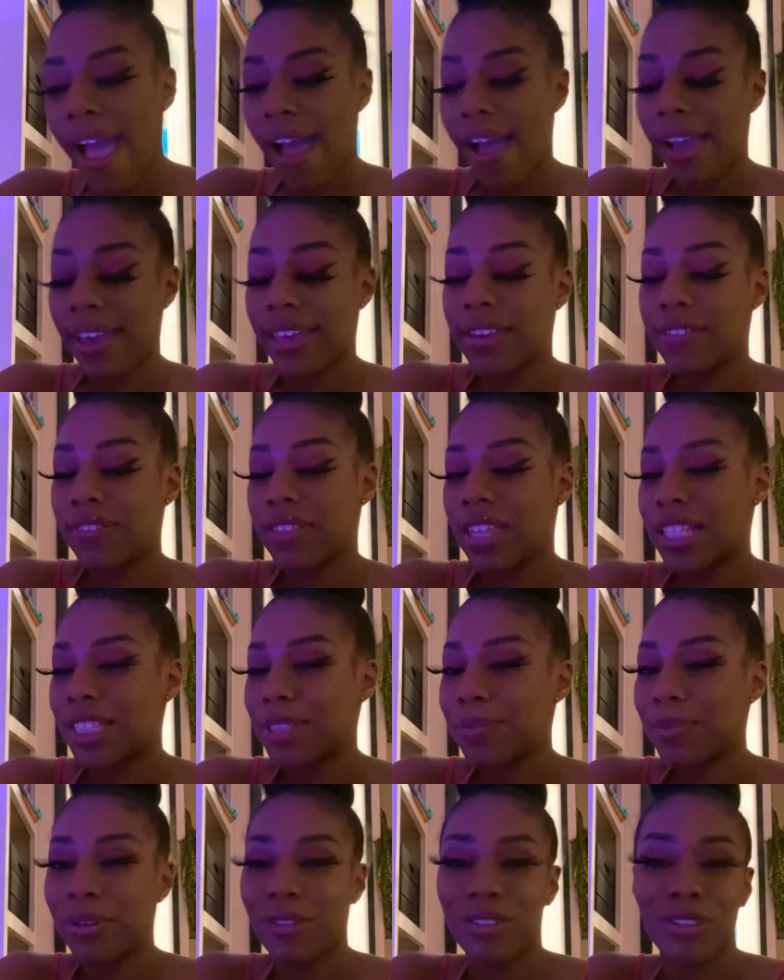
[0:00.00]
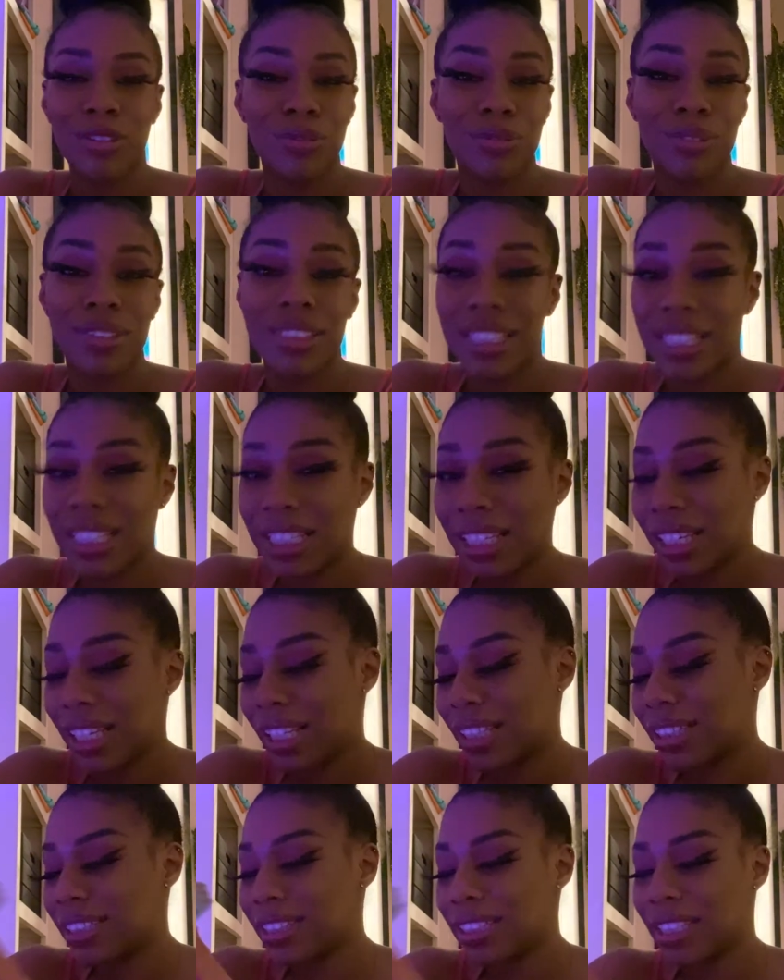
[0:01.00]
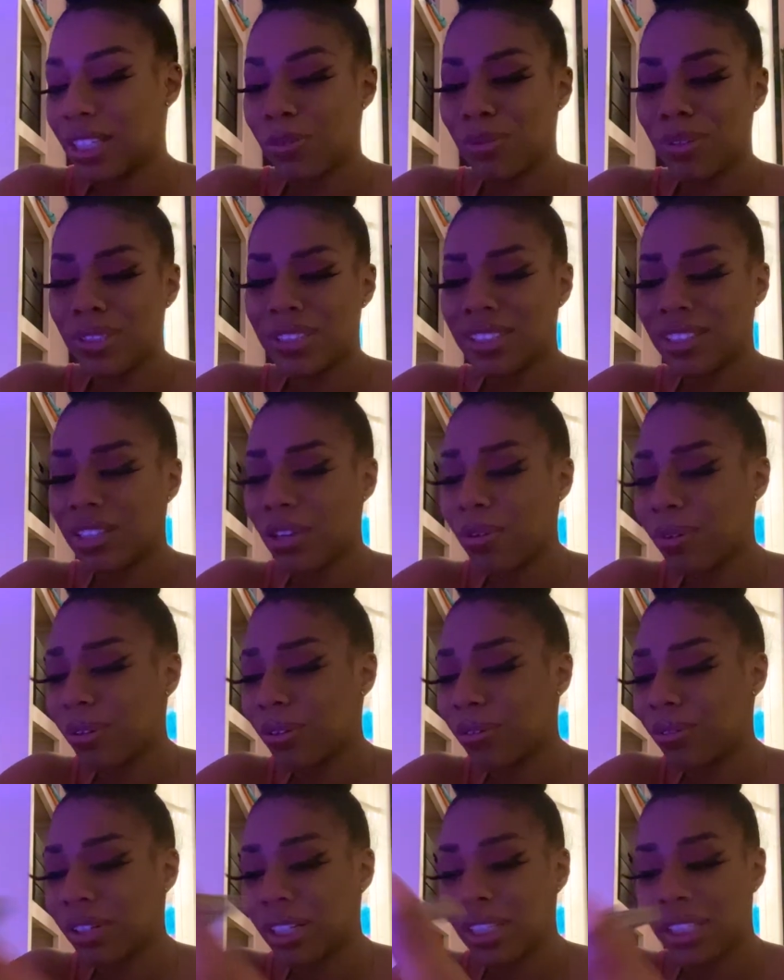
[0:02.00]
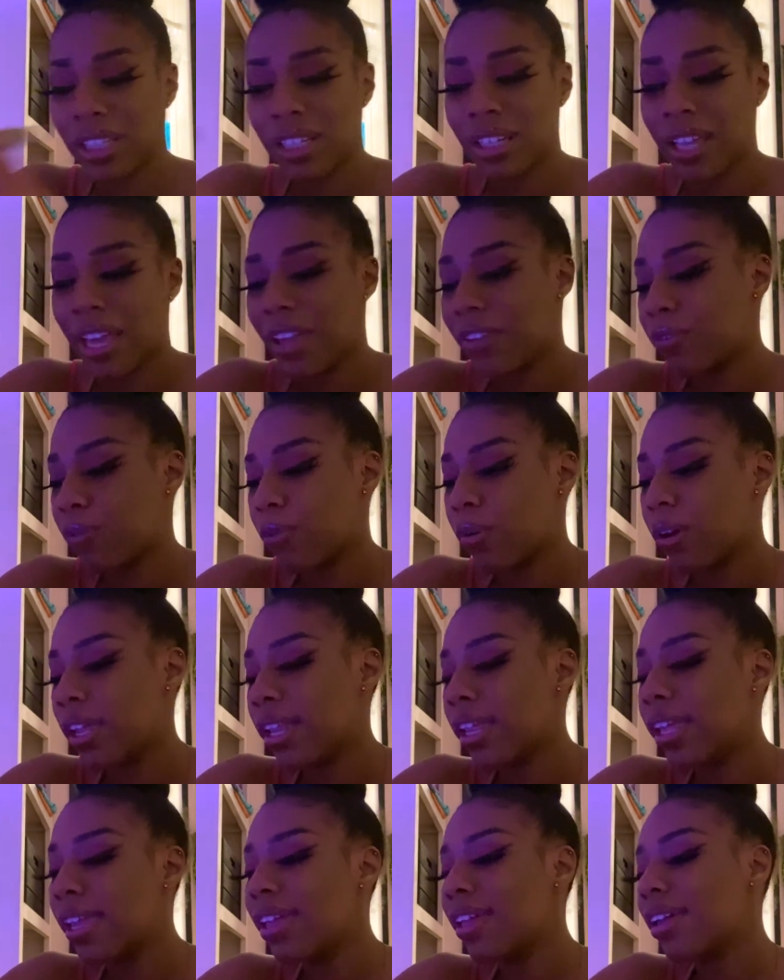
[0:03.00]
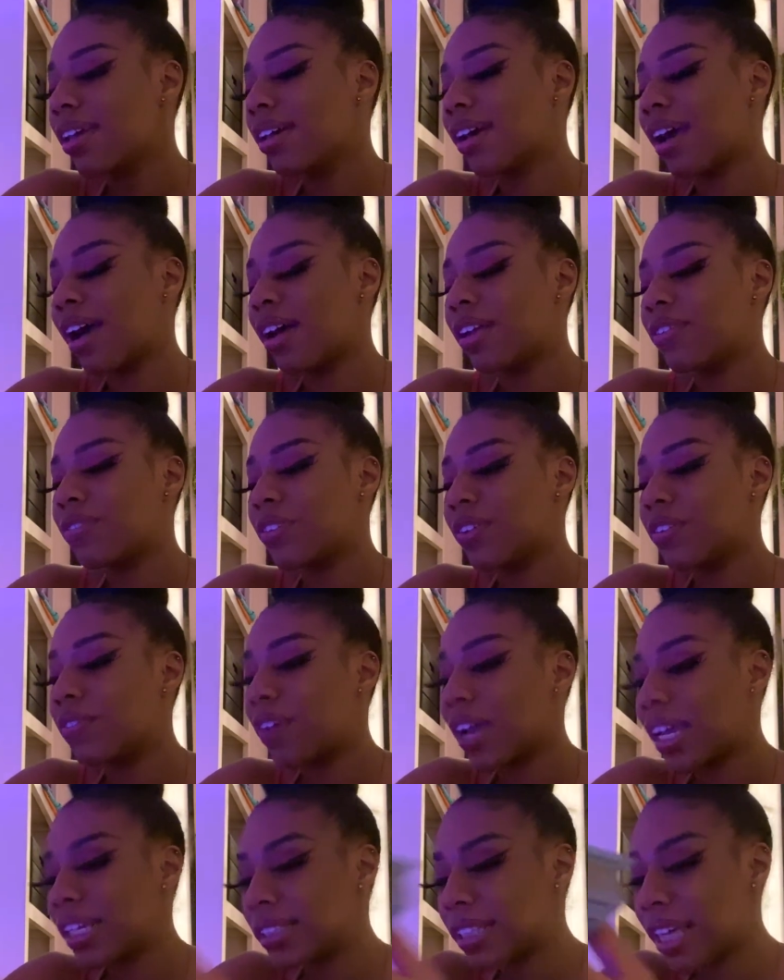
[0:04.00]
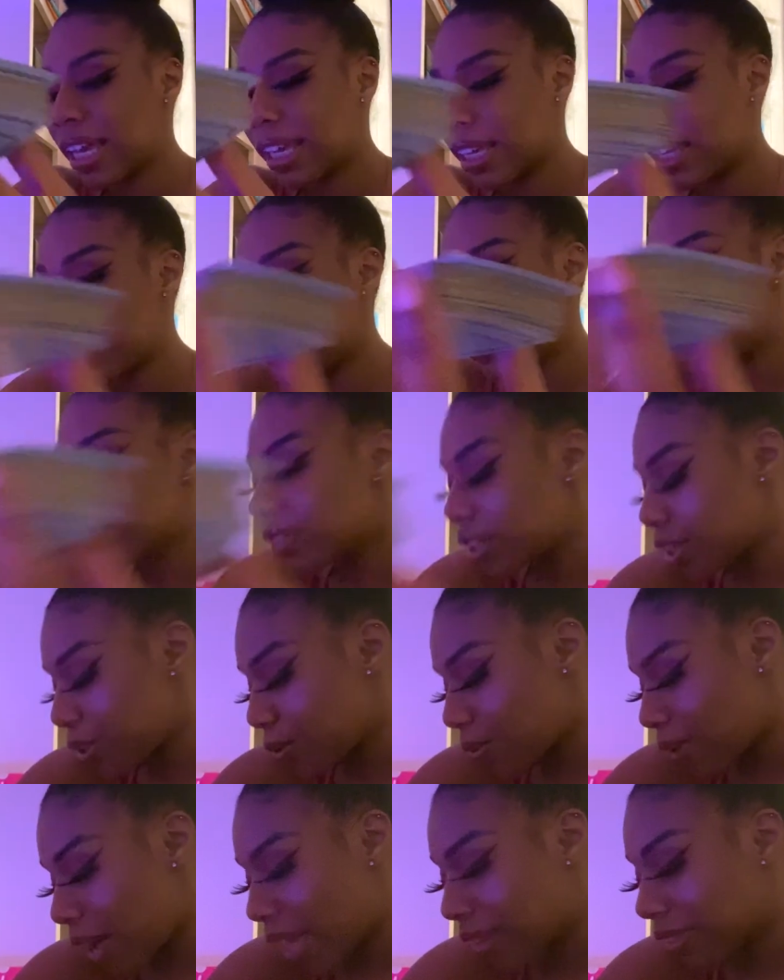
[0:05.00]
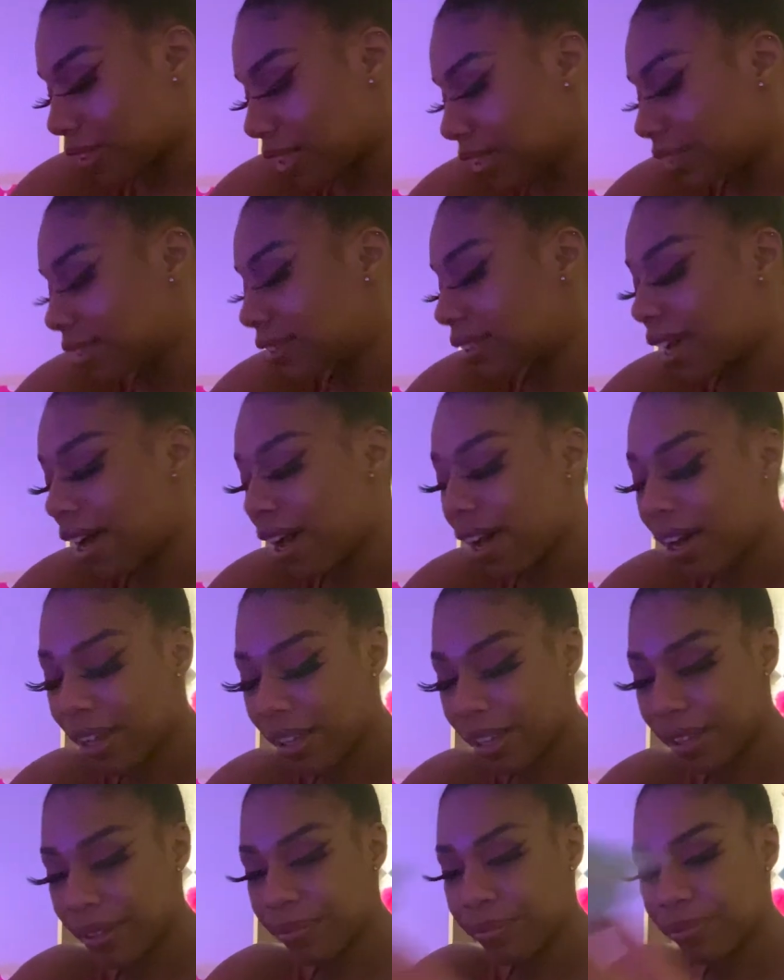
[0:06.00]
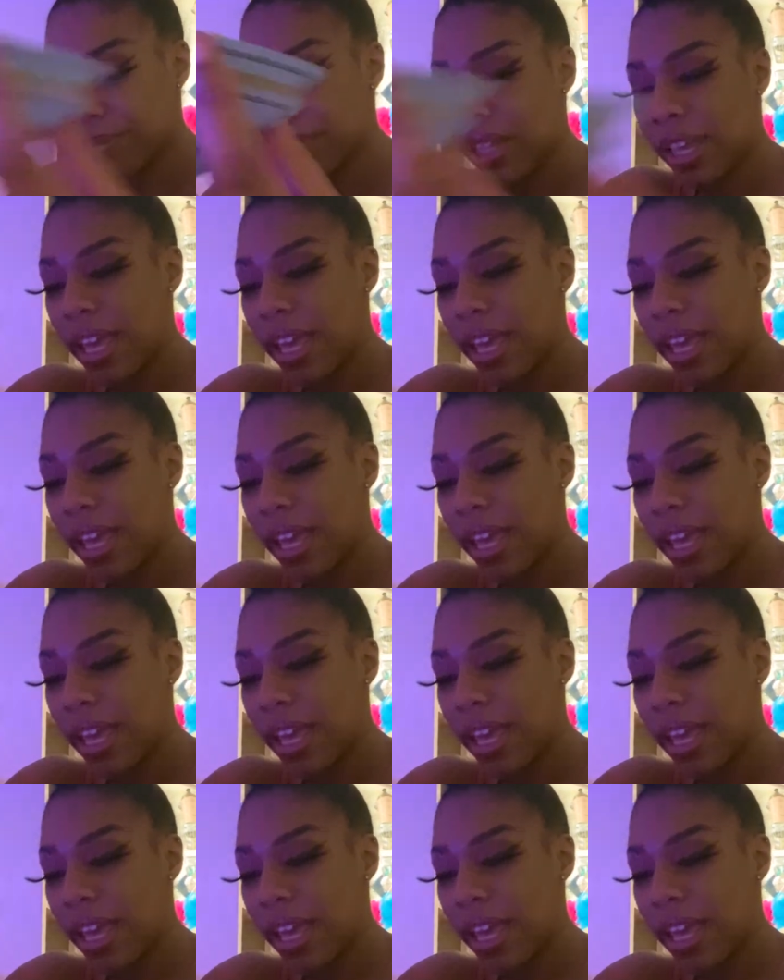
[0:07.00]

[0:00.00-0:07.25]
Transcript: I give that spiritual tea and see what's going on in your life, what kind of advice I can give to you at this time.